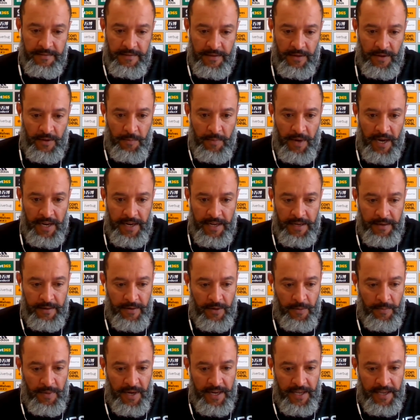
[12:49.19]

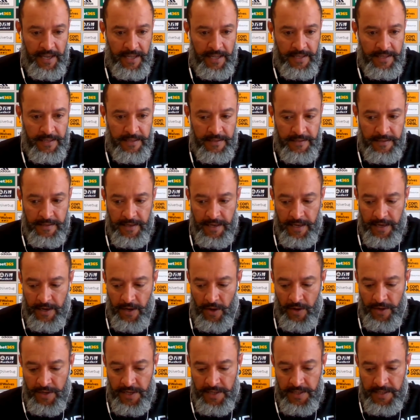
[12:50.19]
Nobody can
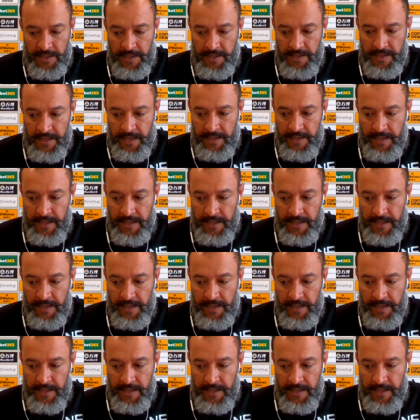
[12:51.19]
honestly say